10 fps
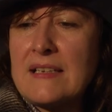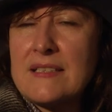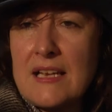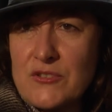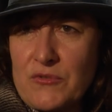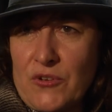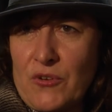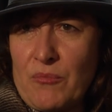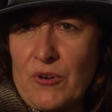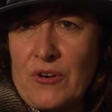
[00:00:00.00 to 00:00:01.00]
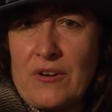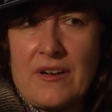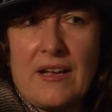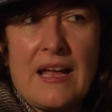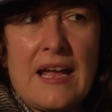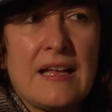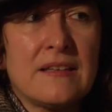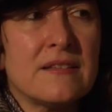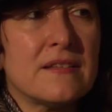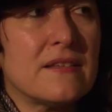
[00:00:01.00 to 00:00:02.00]
a sense of humor
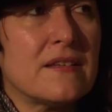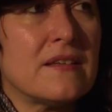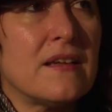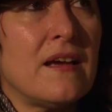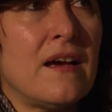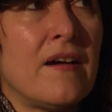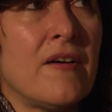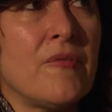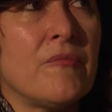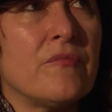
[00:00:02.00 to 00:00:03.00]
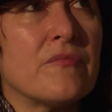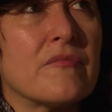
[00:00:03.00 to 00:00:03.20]
and um,